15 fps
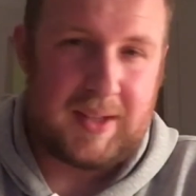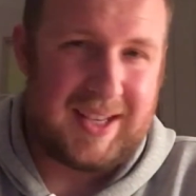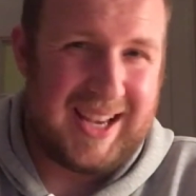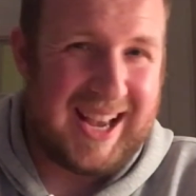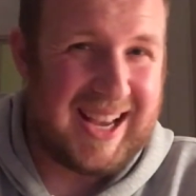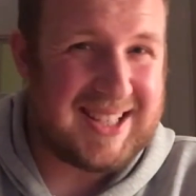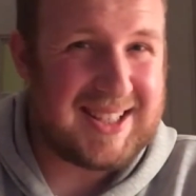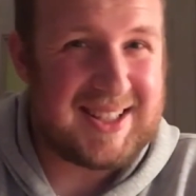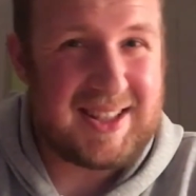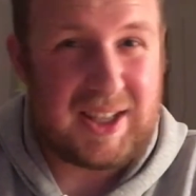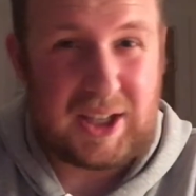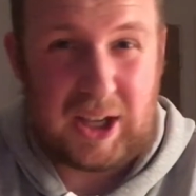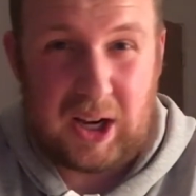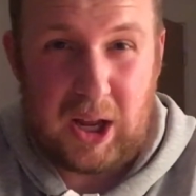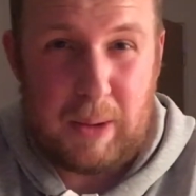has the
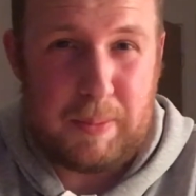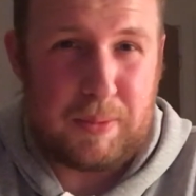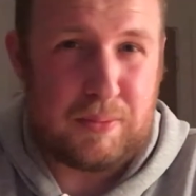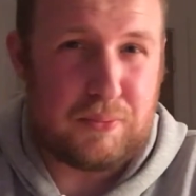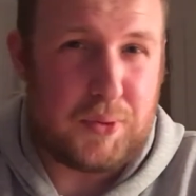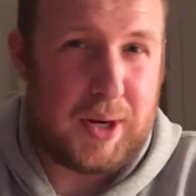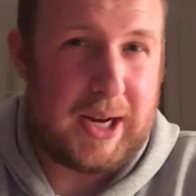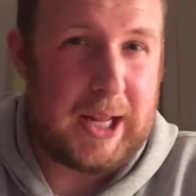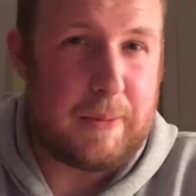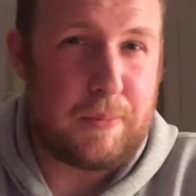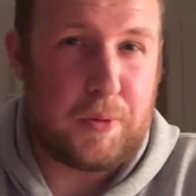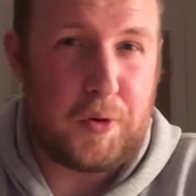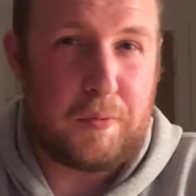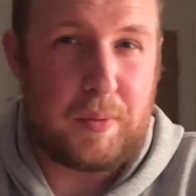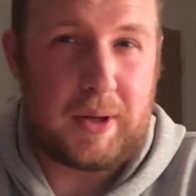club really
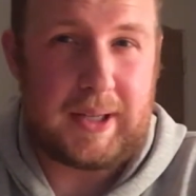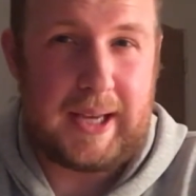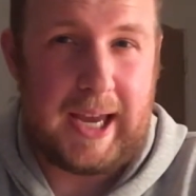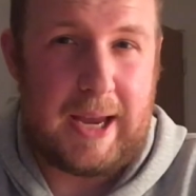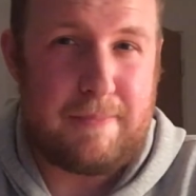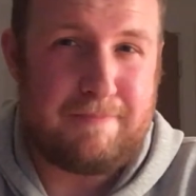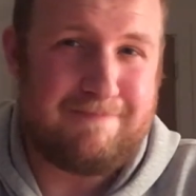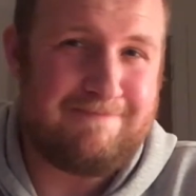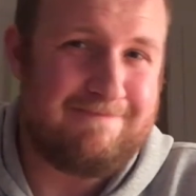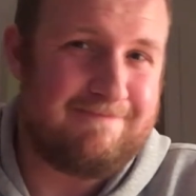improved my game?